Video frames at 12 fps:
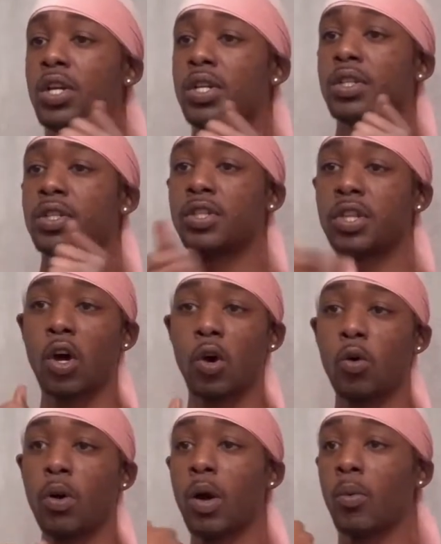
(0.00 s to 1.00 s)

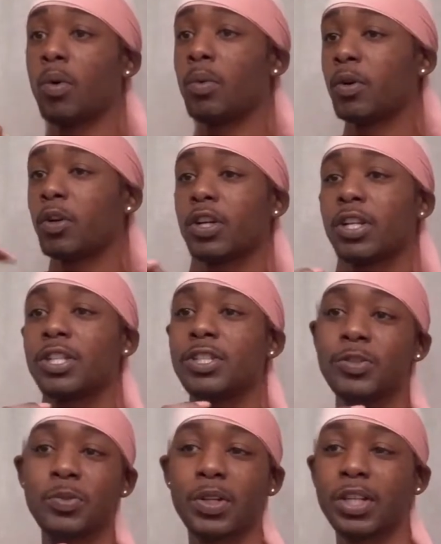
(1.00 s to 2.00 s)
So what we're going to
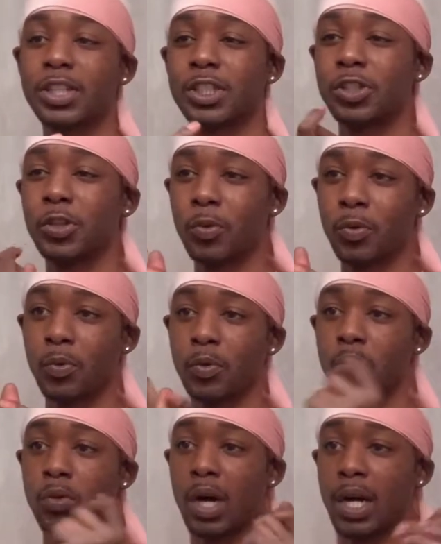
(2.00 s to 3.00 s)
do is show
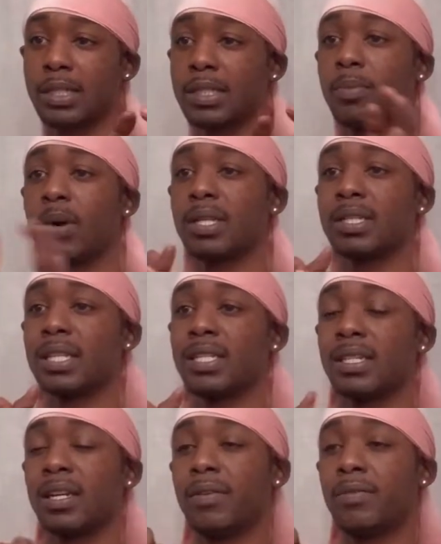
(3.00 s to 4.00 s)
you guys the process
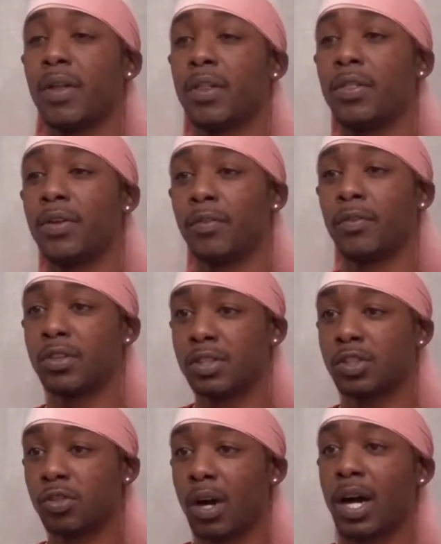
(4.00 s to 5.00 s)
of the
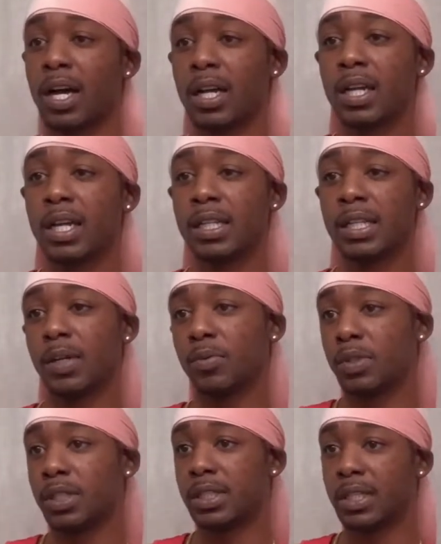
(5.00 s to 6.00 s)
first try that
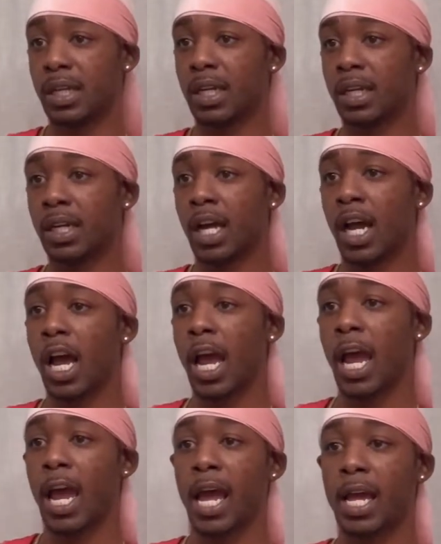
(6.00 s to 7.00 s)
we did,
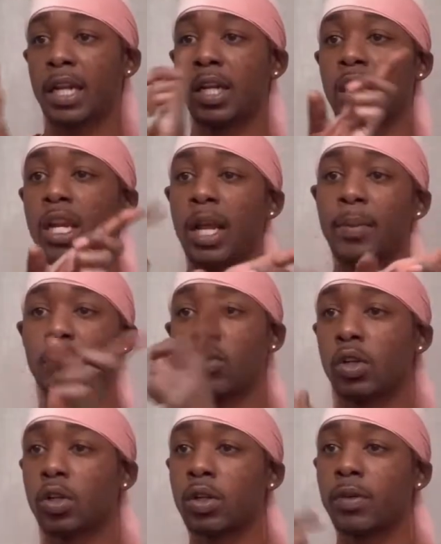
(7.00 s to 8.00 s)
and let me
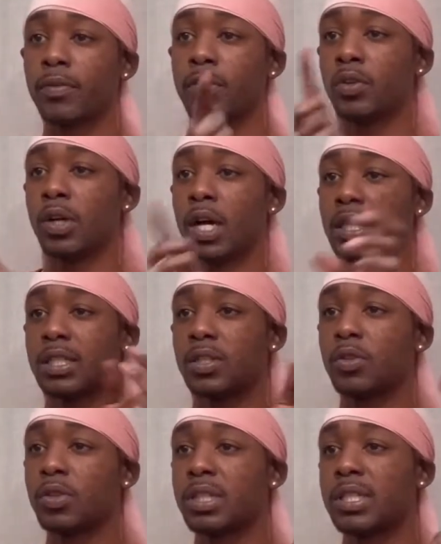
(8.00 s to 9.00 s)
roll a clip for you guys so
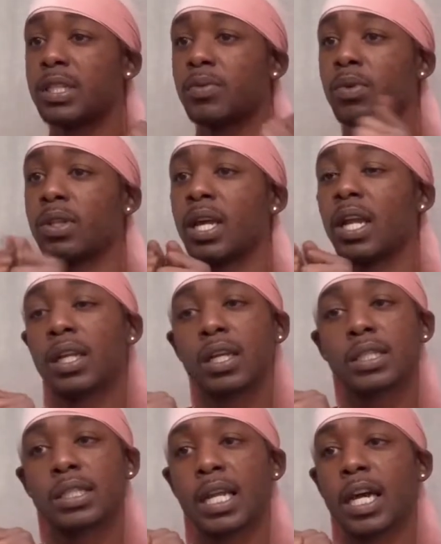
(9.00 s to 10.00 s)
you can see what that
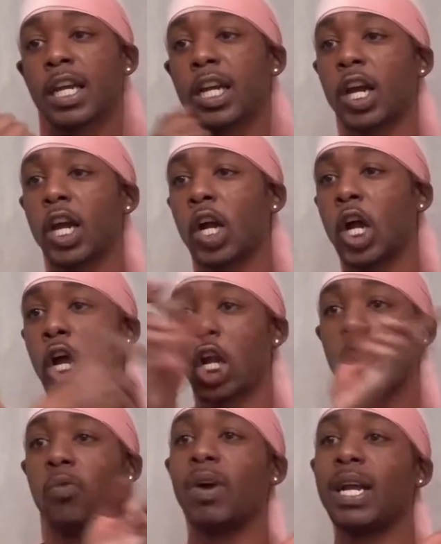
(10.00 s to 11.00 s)
looks like
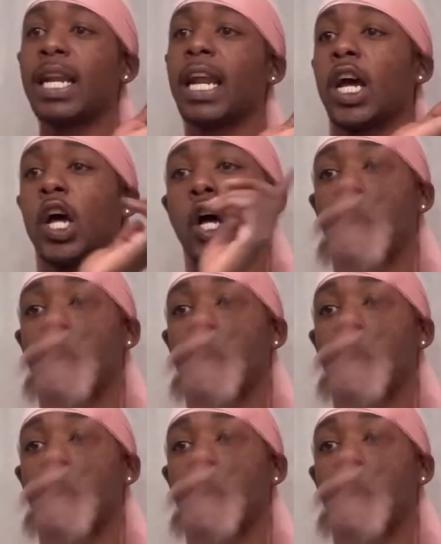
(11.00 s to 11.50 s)
right now.